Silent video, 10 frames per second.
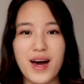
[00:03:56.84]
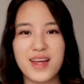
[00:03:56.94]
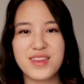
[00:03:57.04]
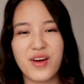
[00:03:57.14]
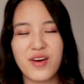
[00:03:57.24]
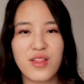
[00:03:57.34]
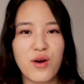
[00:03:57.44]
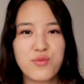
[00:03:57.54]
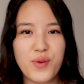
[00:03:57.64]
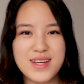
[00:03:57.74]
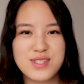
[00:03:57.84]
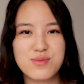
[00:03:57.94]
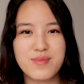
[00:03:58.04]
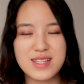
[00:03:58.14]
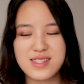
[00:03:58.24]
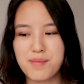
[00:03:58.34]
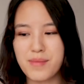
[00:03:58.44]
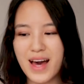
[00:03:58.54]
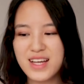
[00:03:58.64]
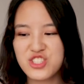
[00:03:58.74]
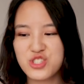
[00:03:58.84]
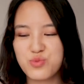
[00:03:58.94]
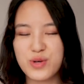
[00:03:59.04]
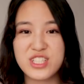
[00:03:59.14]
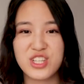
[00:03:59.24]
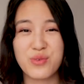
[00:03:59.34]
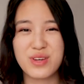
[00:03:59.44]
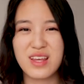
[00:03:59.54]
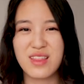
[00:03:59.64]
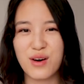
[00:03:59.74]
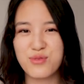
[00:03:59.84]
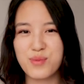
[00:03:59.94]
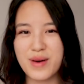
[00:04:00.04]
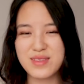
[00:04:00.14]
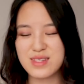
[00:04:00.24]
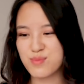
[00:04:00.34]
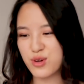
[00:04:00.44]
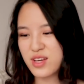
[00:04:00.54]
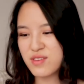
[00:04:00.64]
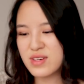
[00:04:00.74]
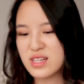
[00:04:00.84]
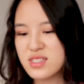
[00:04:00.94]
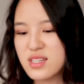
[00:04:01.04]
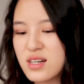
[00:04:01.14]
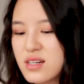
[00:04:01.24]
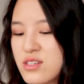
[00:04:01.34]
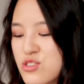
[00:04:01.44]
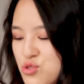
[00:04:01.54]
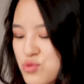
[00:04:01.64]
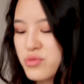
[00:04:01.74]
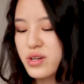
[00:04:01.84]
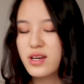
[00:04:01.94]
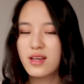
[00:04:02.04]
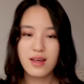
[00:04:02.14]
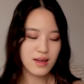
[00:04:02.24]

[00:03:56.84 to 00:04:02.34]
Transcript: But there are a lot of ways to mix and match, which I really love about this Monica Vinader jewelry.